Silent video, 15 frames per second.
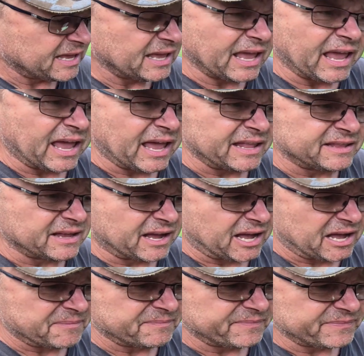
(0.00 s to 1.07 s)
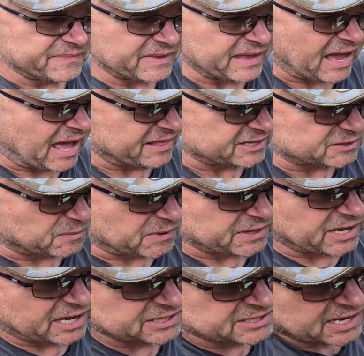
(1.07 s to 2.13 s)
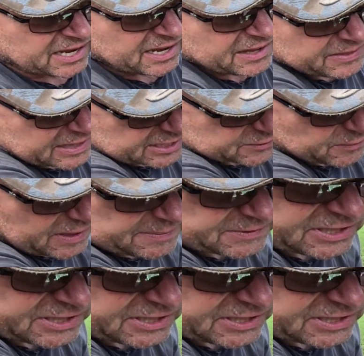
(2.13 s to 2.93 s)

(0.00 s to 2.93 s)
And yeah, this one does. These ribs